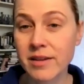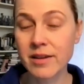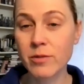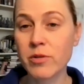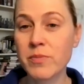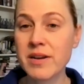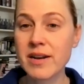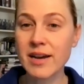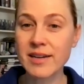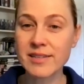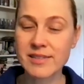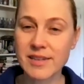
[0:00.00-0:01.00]
It would be
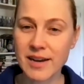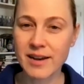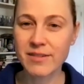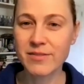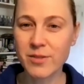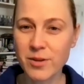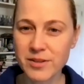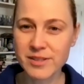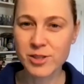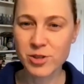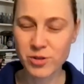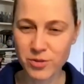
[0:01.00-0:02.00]
nice to have all these
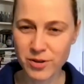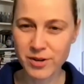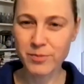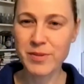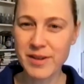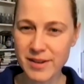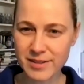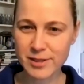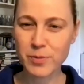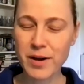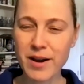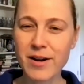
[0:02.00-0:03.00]
children be
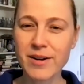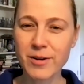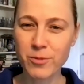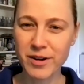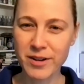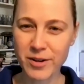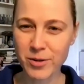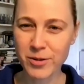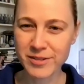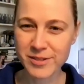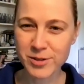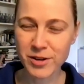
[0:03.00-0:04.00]
inspired and want to go
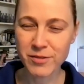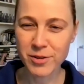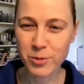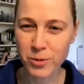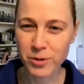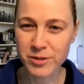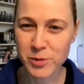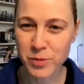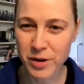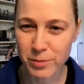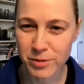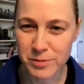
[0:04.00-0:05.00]
and solve all the world's
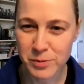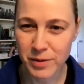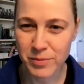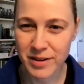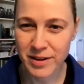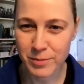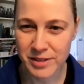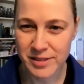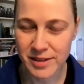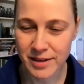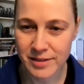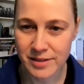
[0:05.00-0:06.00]
problems by becoming
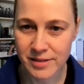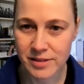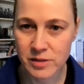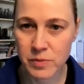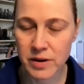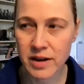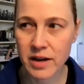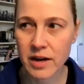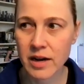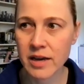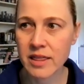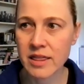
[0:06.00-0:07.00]
scientists. But
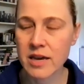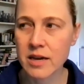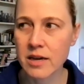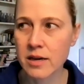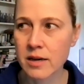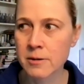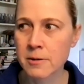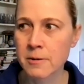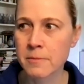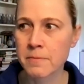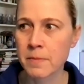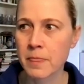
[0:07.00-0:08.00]
I think
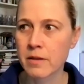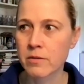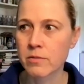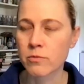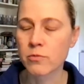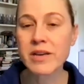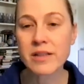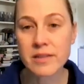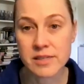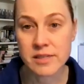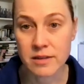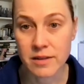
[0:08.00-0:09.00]

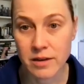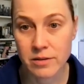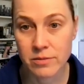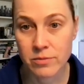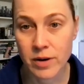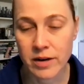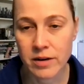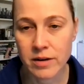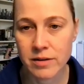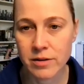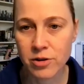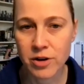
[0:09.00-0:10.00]
realistically, right,
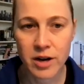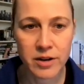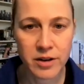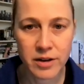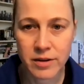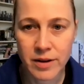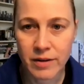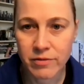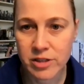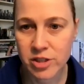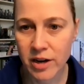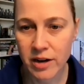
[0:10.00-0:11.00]
you're not going to, every
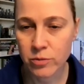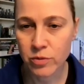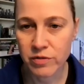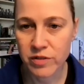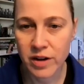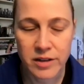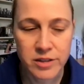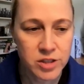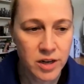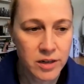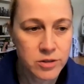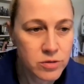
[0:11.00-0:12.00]
child we've touched,
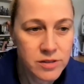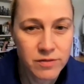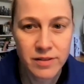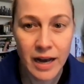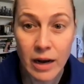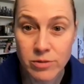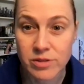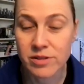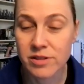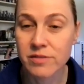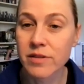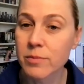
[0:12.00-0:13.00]
hundreds of thousands
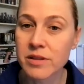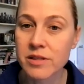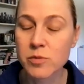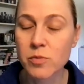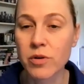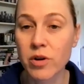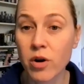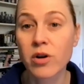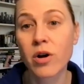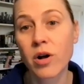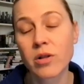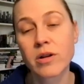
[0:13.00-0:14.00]
of them at this point,
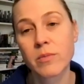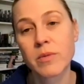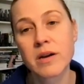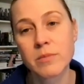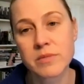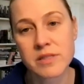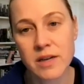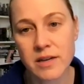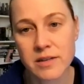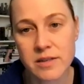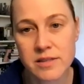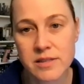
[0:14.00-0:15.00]
aren't all going to become
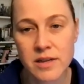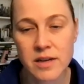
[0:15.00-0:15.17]
scientists.